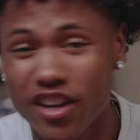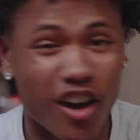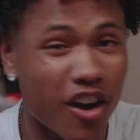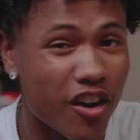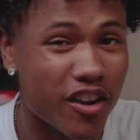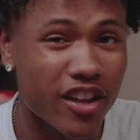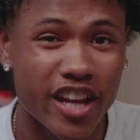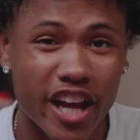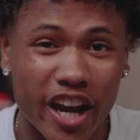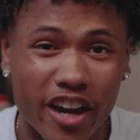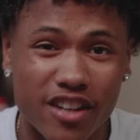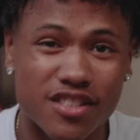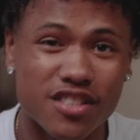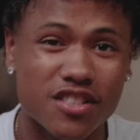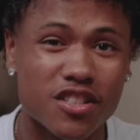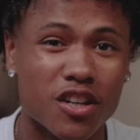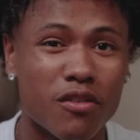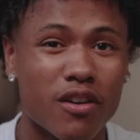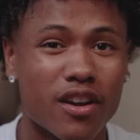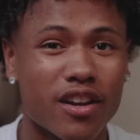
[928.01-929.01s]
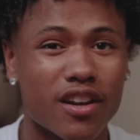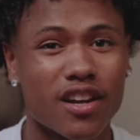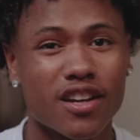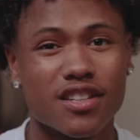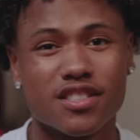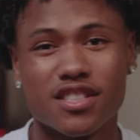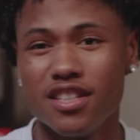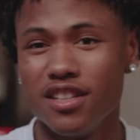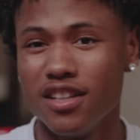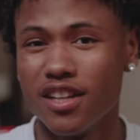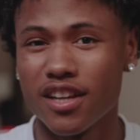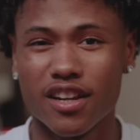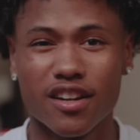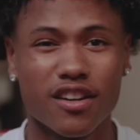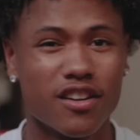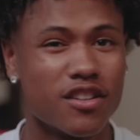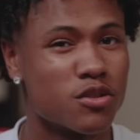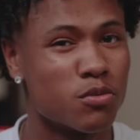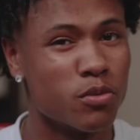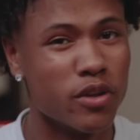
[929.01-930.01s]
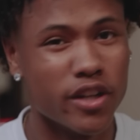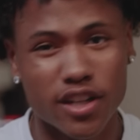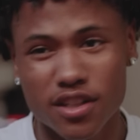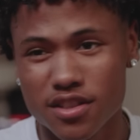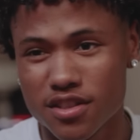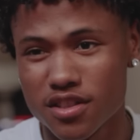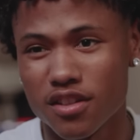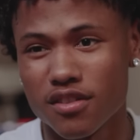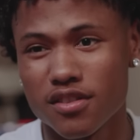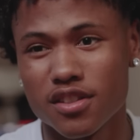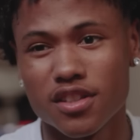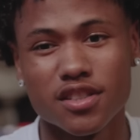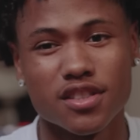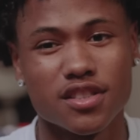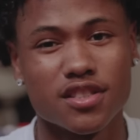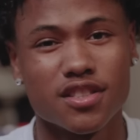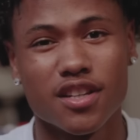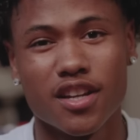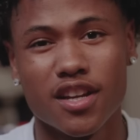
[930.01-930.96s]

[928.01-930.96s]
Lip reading: all the carrots and stuff right now, she's looking at us weird and stuff because